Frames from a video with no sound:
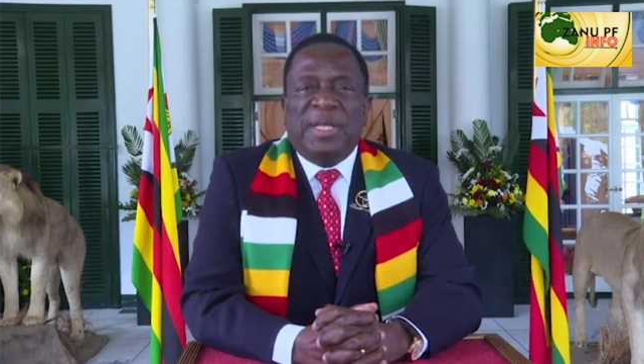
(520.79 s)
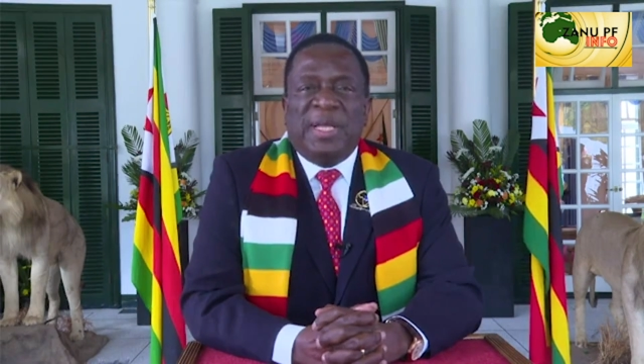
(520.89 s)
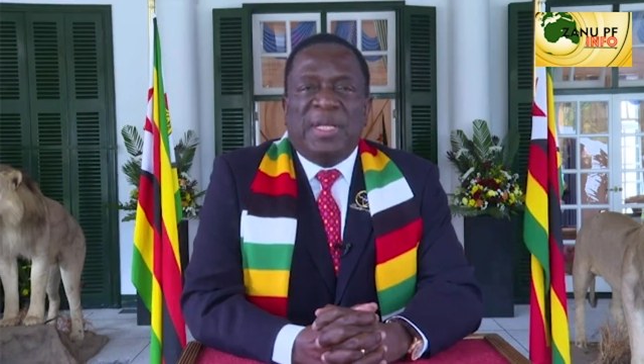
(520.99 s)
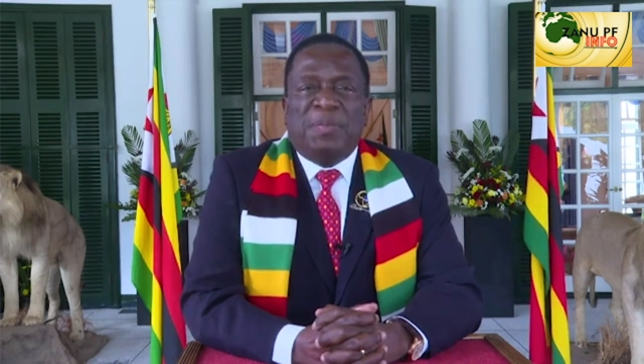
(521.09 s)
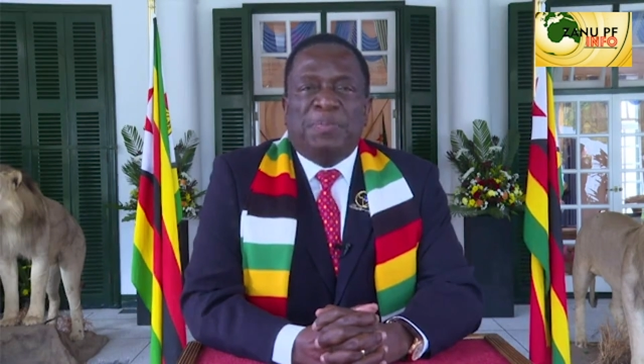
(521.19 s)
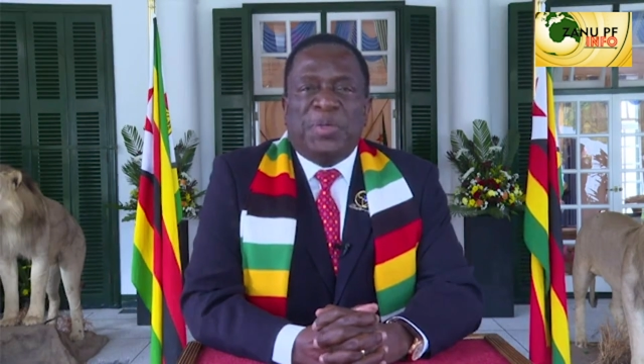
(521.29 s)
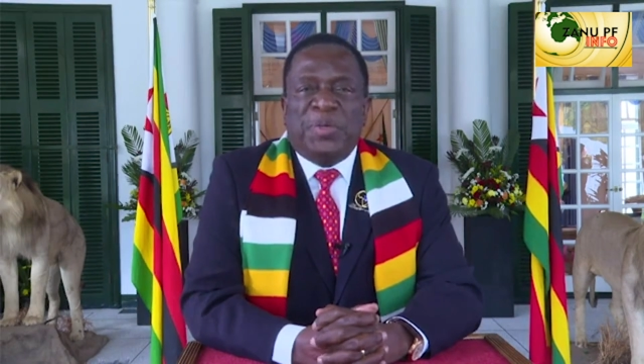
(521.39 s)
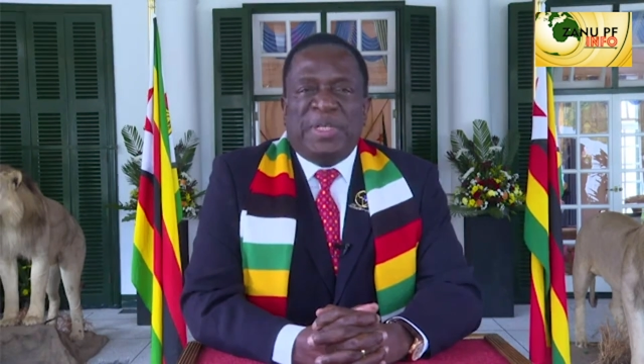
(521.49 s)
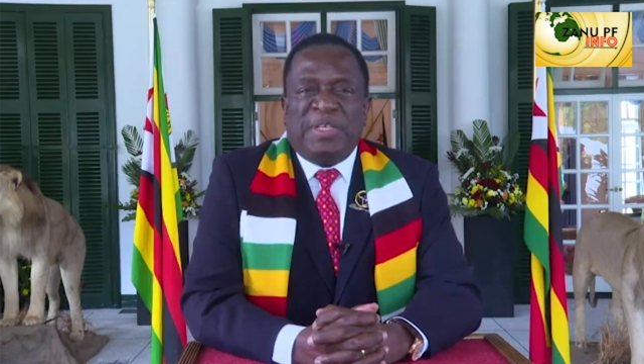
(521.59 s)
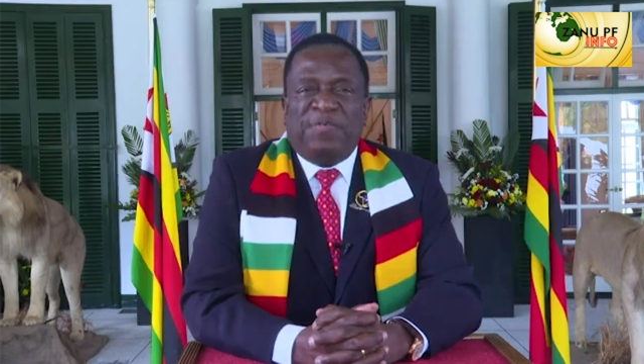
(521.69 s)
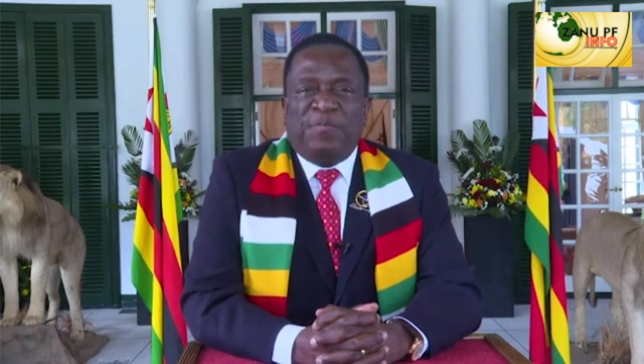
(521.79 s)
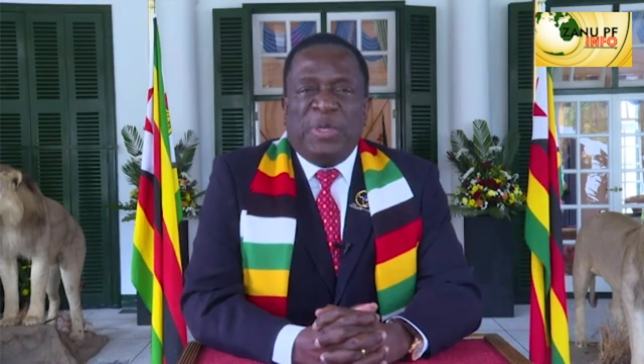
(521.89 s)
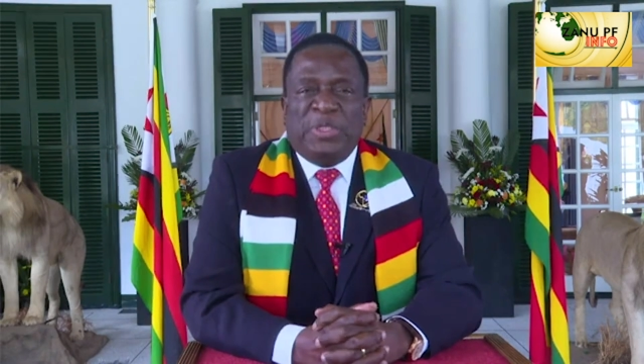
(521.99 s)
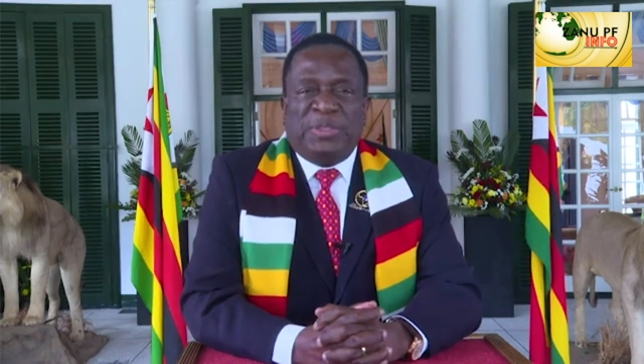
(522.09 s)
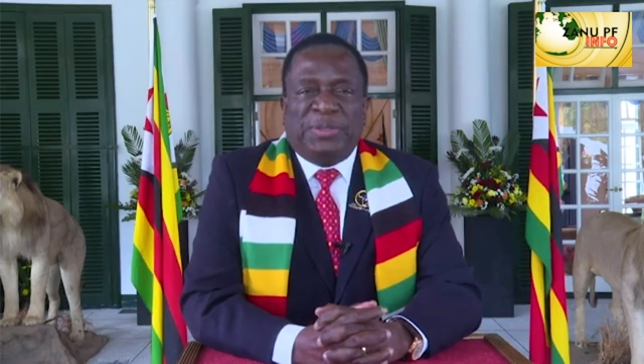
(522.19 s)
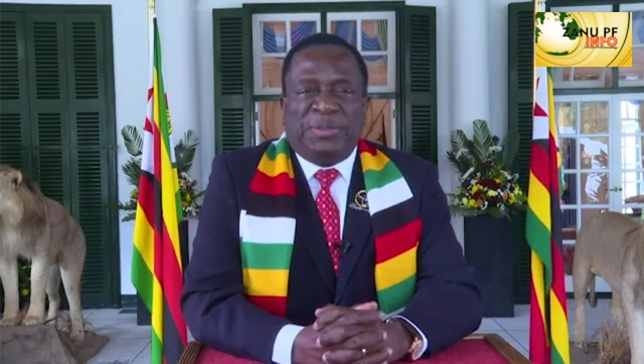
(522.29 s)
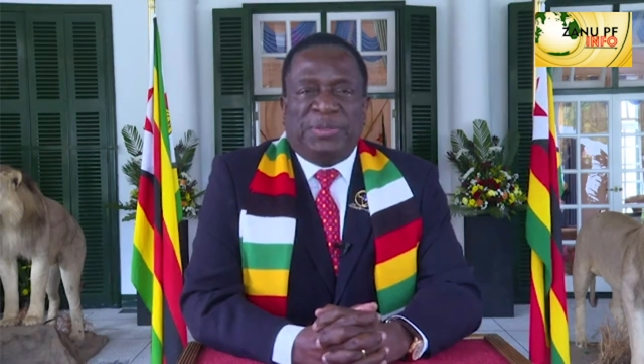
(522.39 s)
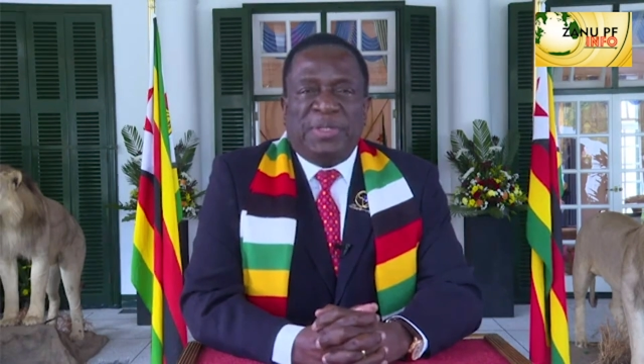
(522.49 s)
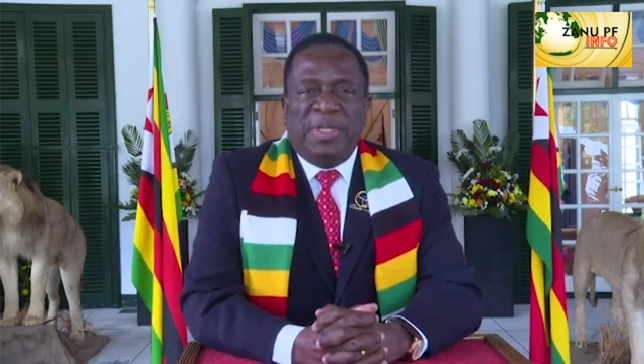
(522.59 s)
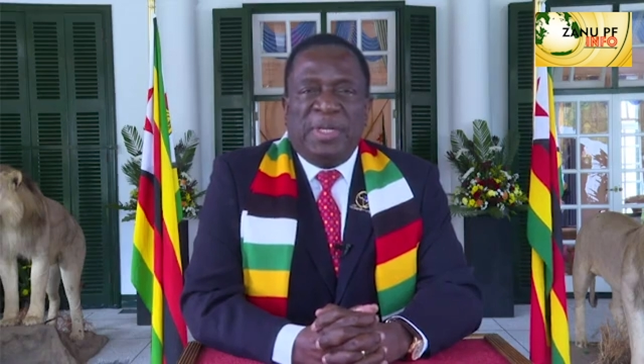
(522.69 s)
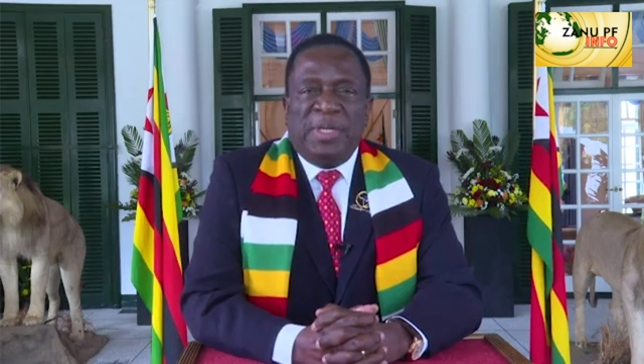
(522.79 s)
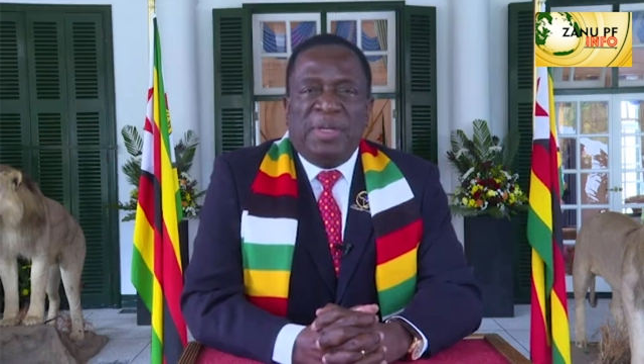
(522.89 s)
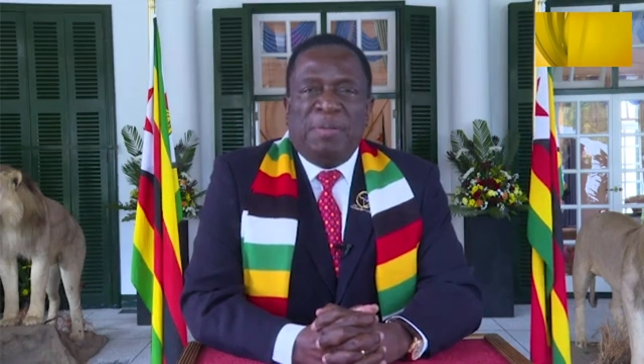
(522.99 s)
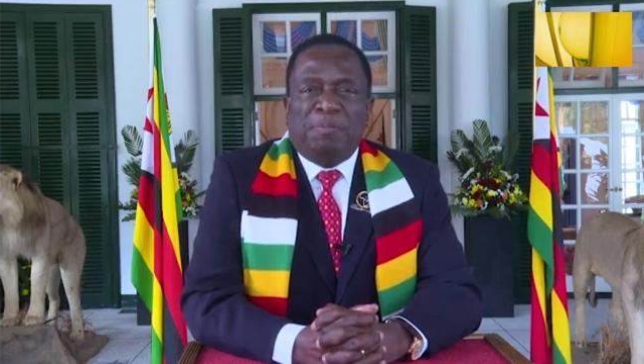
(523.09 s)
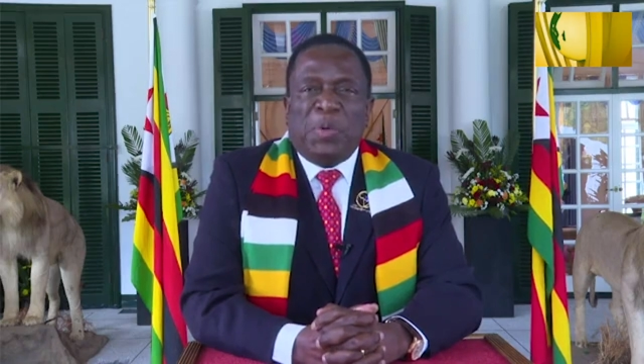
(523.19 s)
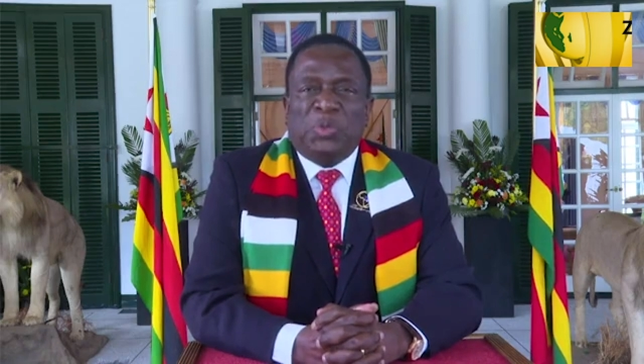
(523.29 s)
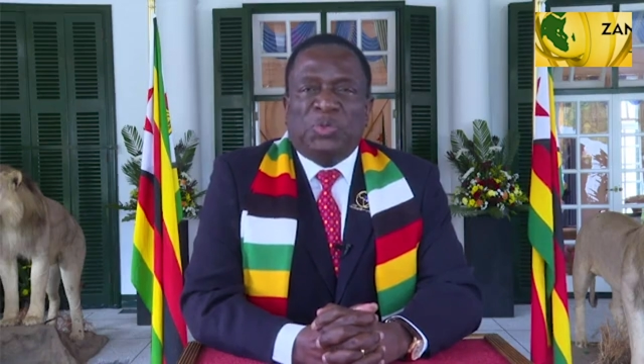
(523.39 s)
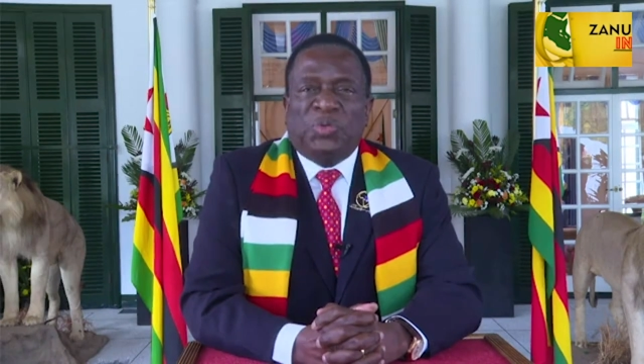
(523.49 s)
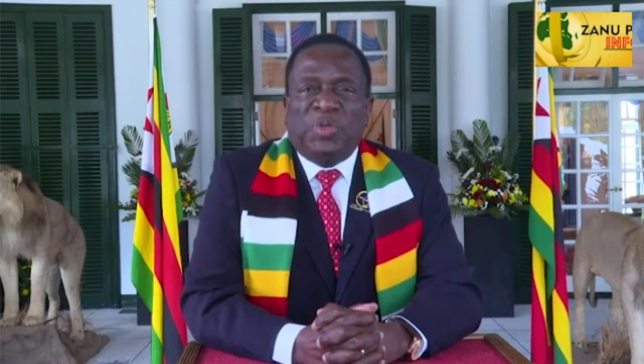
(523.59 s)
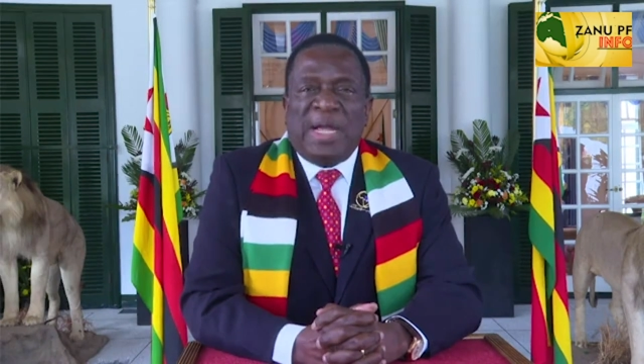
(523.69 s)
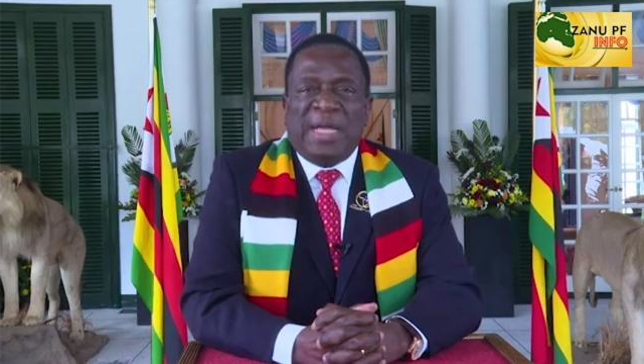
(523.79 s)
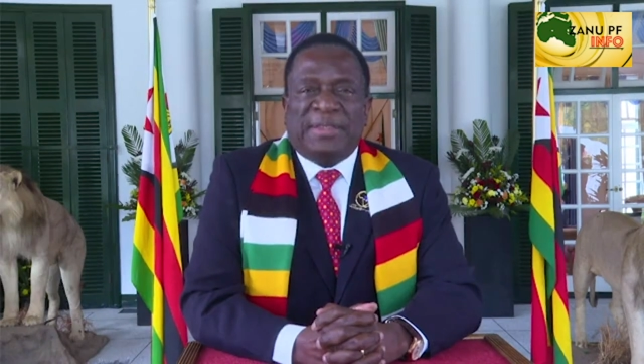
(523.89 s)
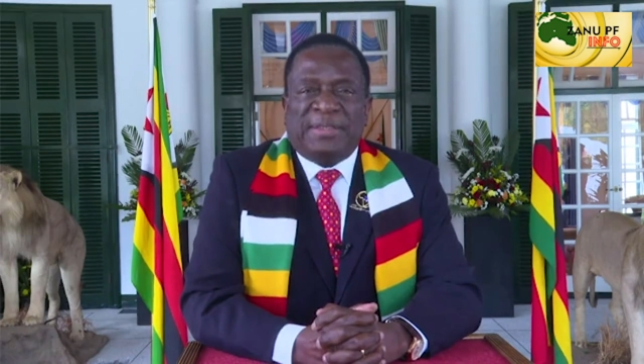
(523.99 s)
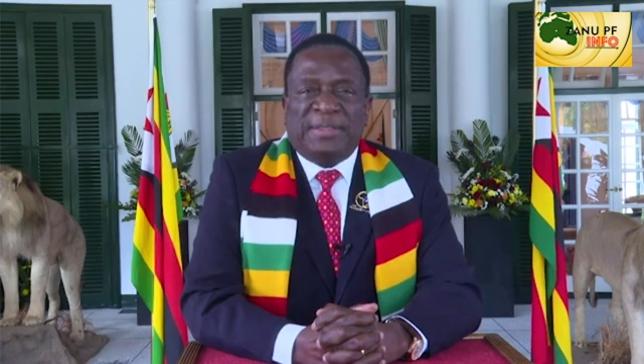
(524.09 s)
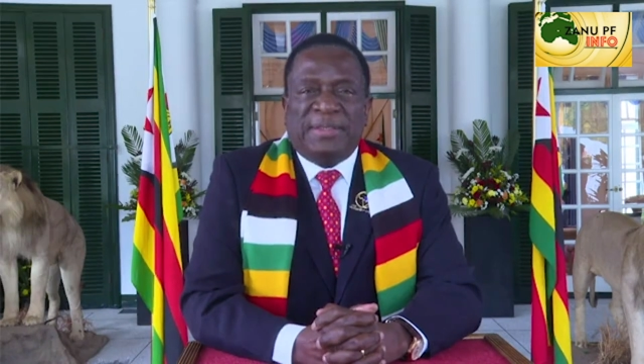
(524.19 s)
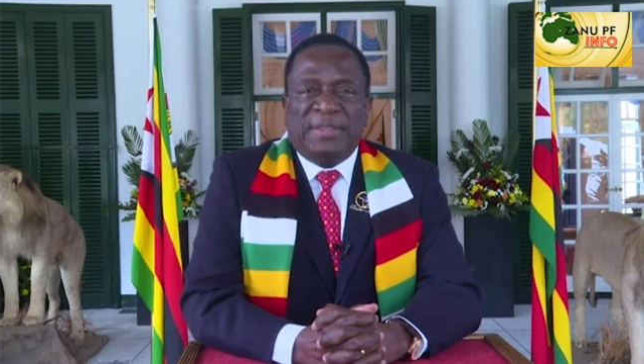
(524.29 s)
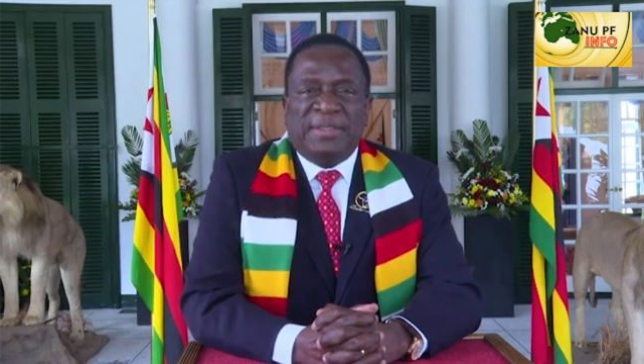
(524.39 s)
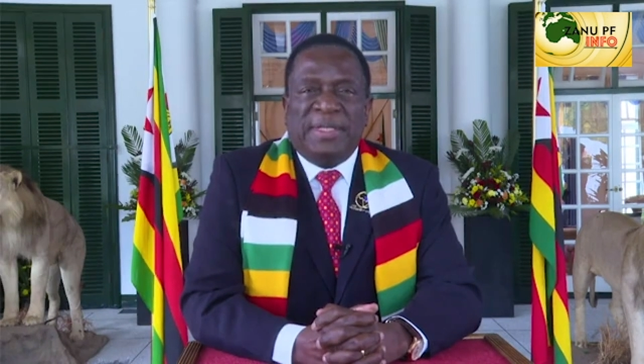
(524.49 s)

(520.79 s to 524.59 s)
and punitive measures imposed on us